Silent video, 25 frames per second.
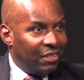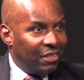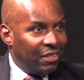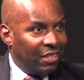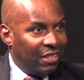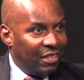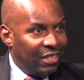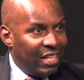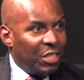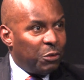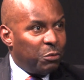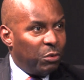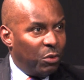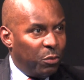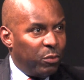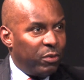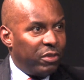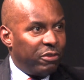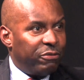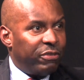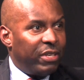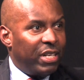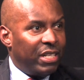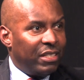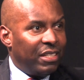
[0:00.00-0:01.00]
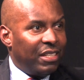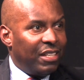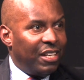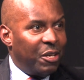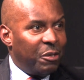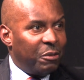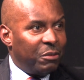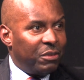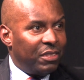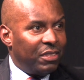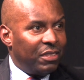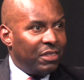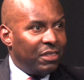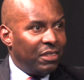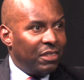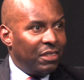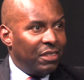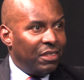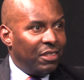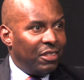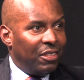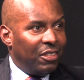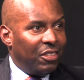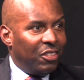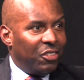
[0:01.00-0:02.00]
That's what we're finding out.
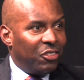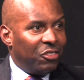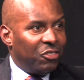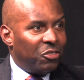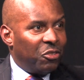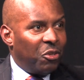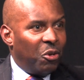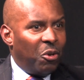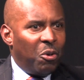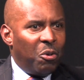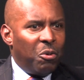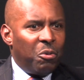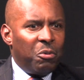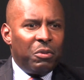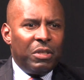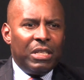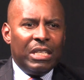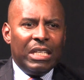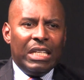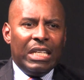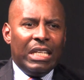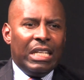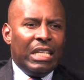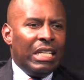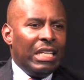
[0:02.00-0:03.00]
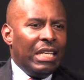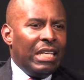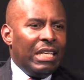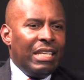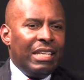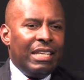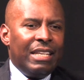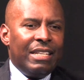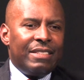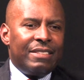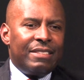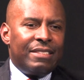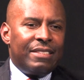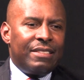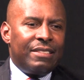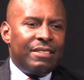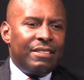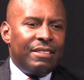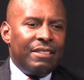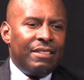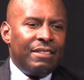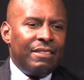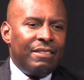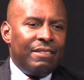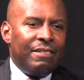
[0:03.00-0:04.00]
So it's
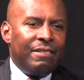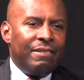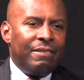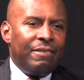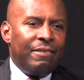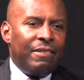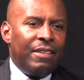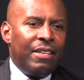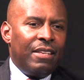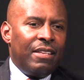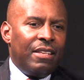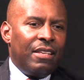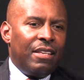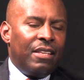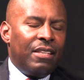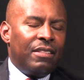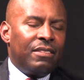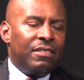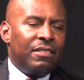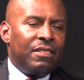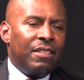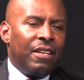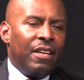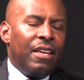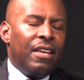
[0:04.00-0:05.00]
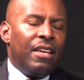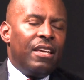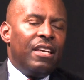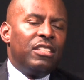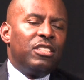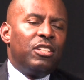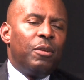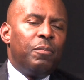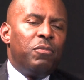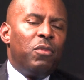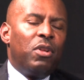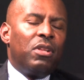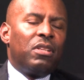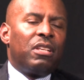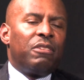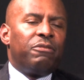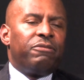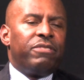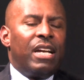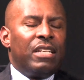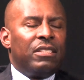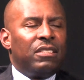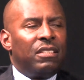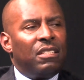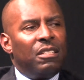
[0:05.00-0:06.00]
a
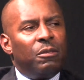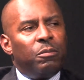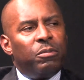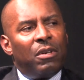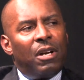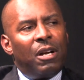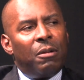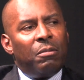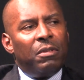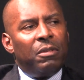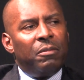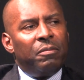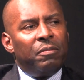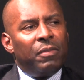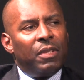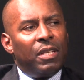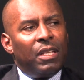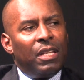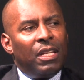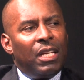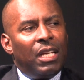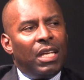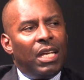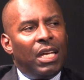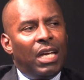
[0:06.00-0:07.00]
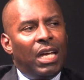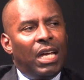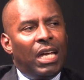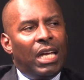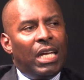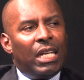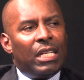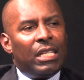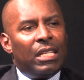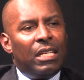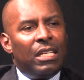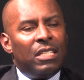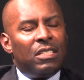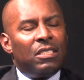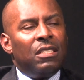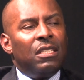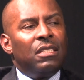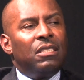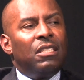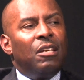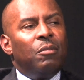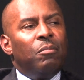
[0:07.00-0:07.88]
multifaceted problem, and it's going to take